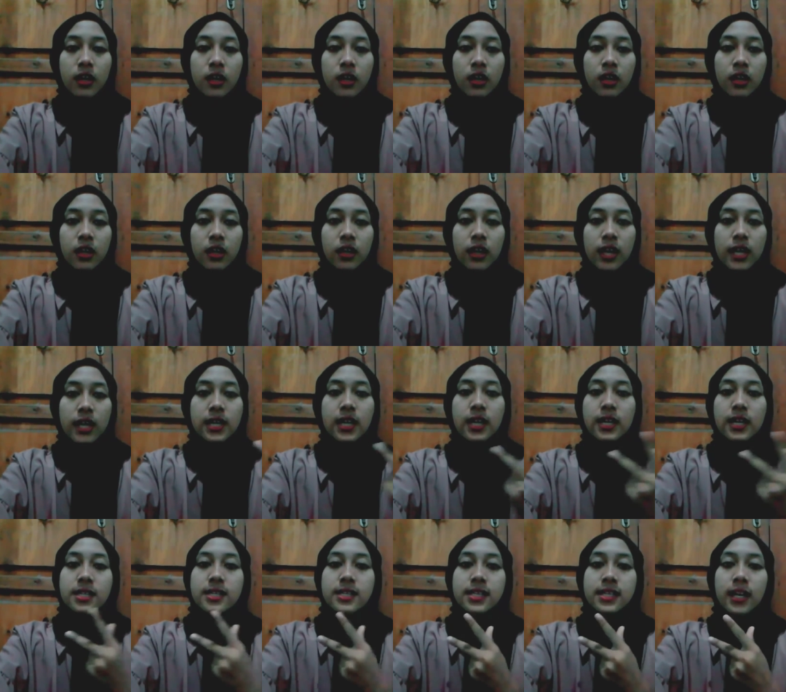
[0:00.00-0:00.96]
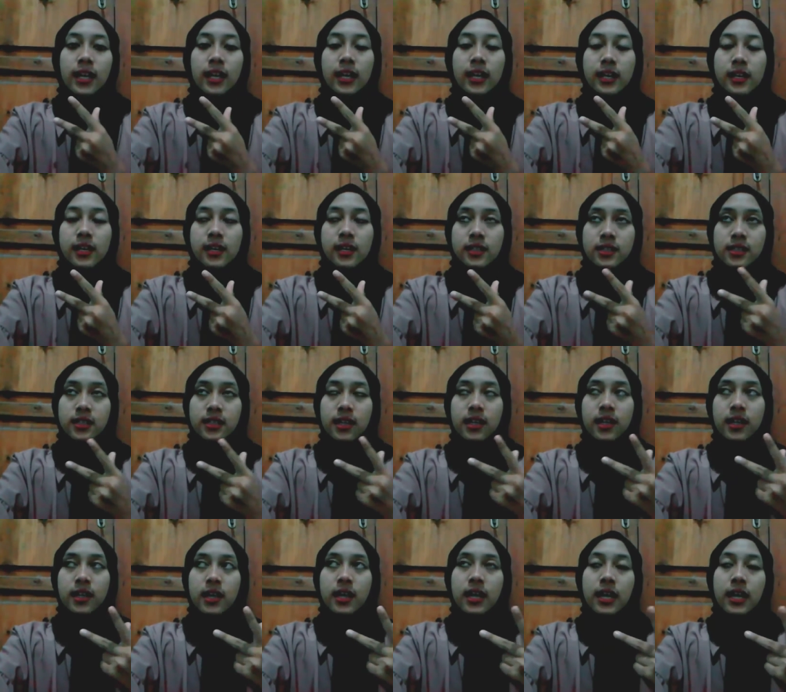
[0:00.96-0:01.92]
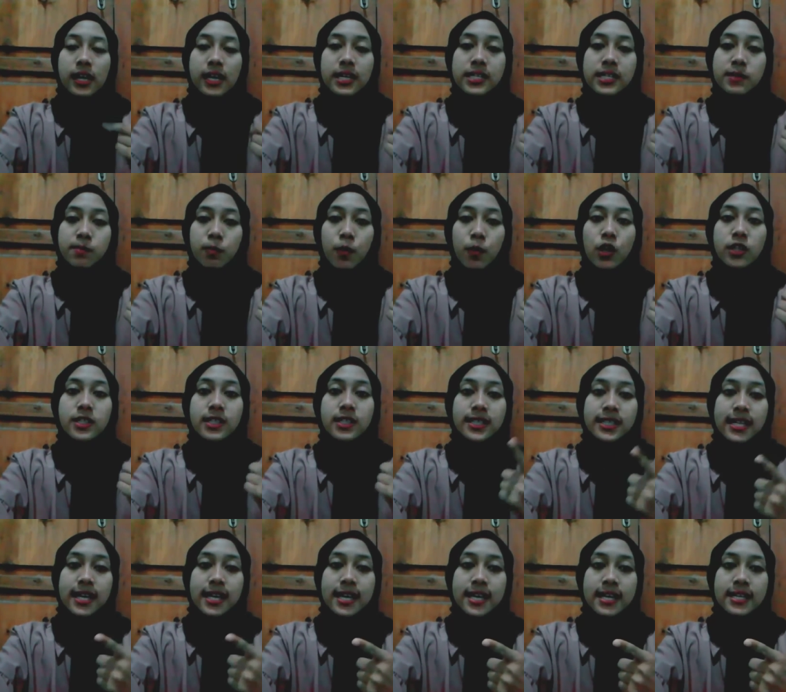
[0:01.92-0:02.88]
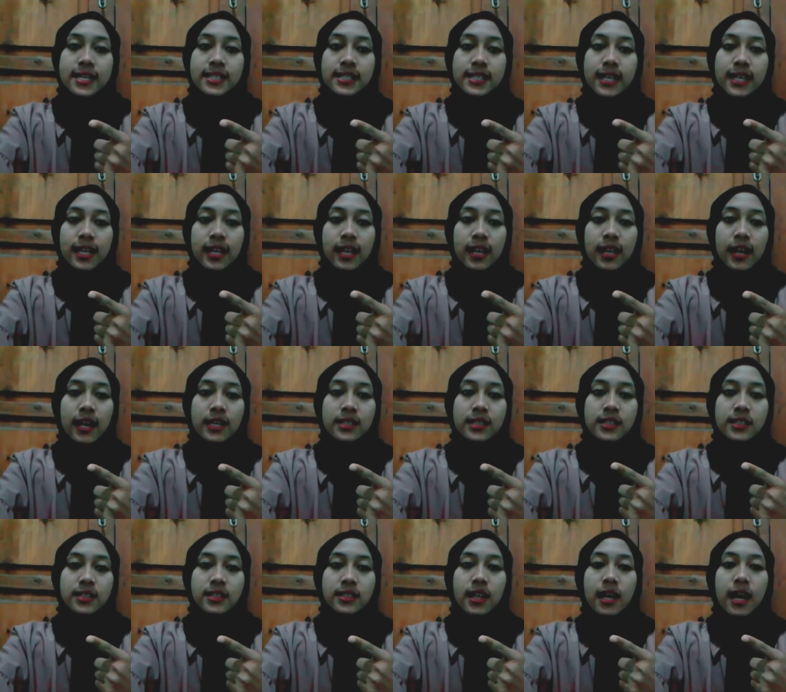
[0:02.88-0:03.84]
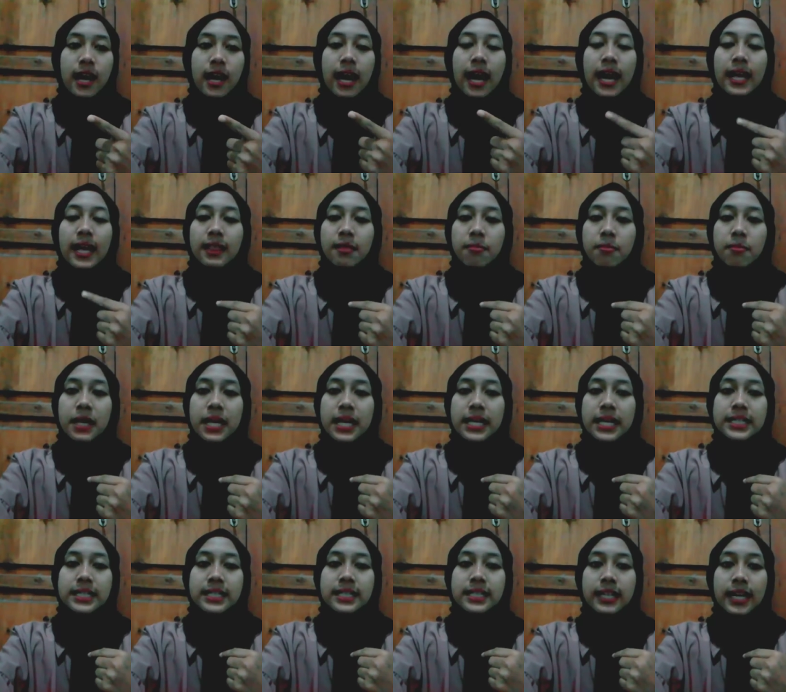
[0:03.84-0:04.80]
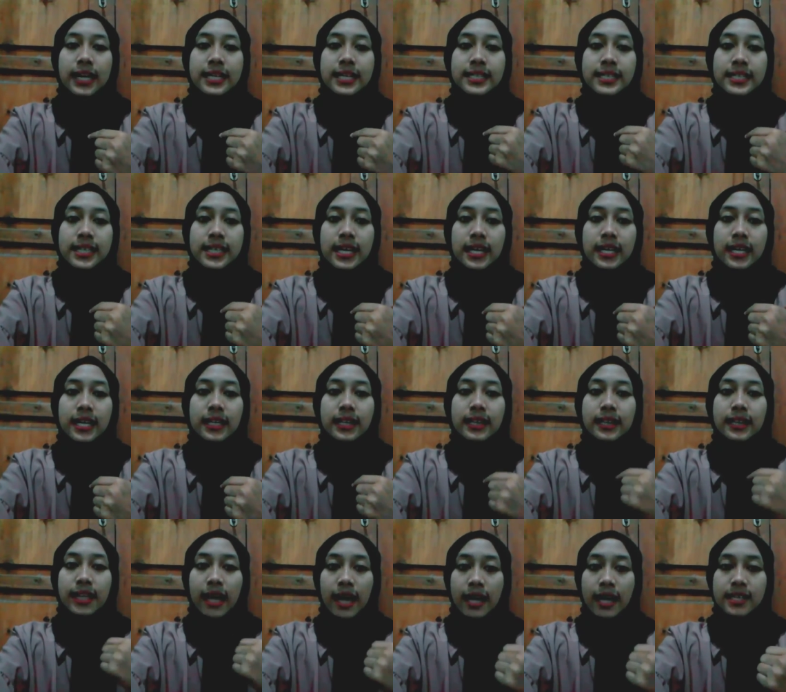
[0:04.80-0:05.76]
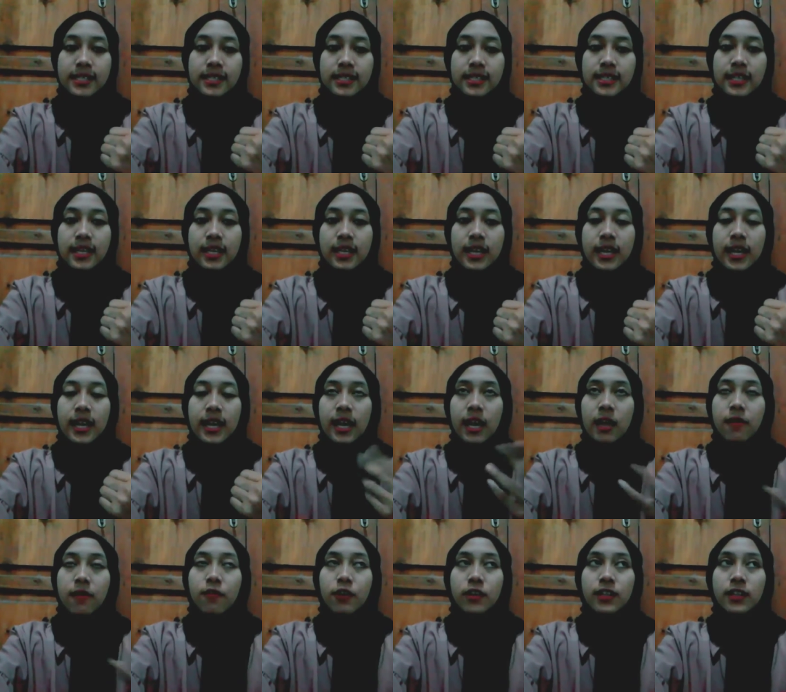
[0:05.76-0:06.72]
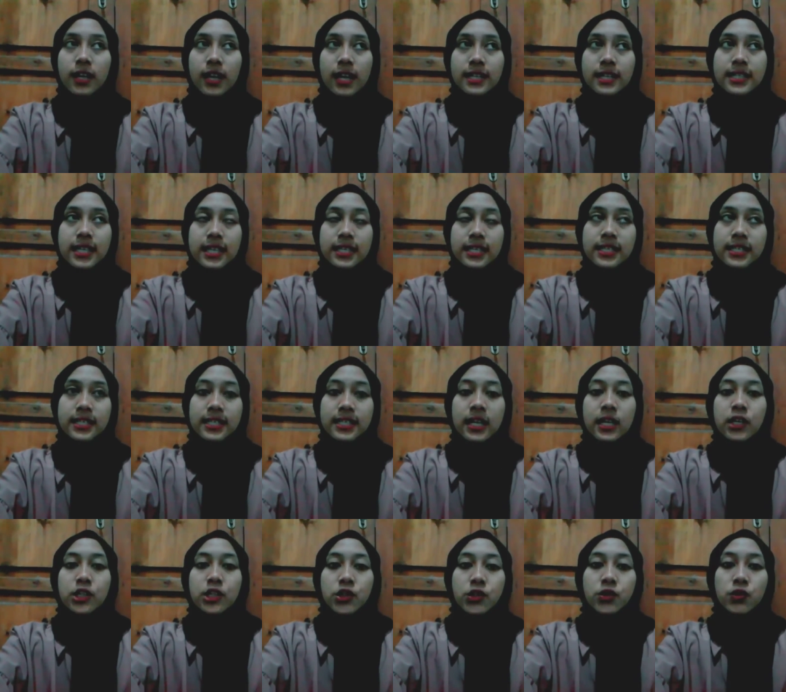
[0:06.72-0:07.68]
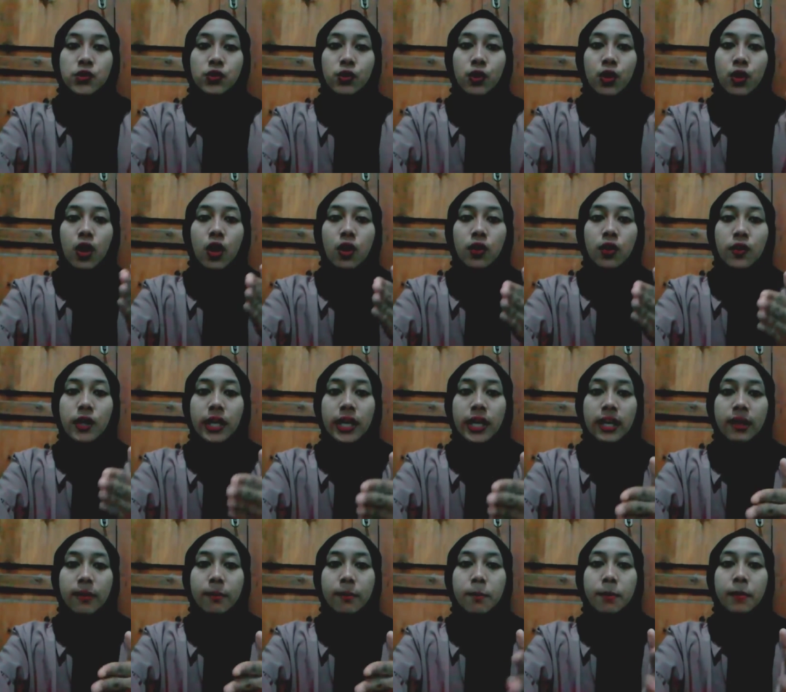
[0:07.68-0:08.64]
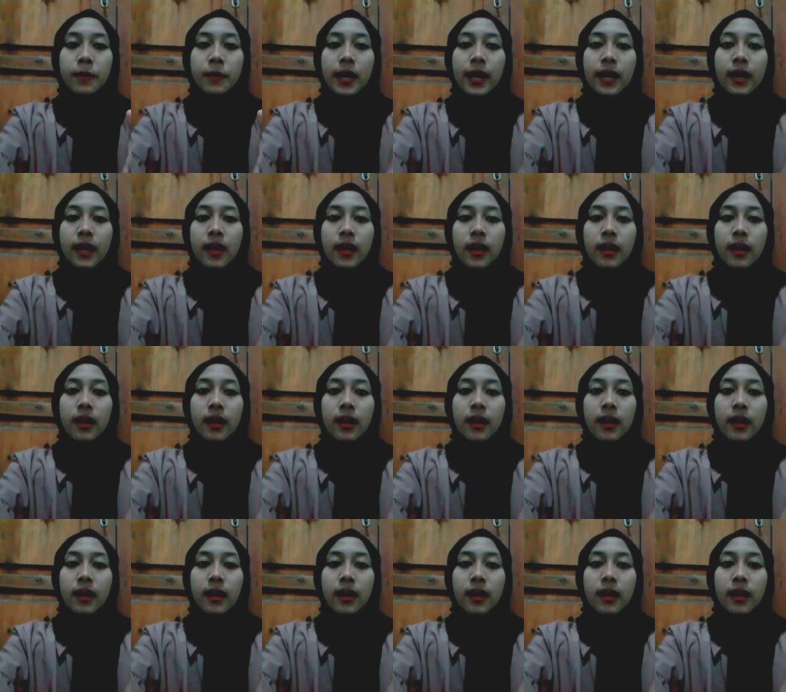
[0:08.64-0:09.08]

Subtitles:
analyzing learners' responses, and then administering tests, and for the last is scoring and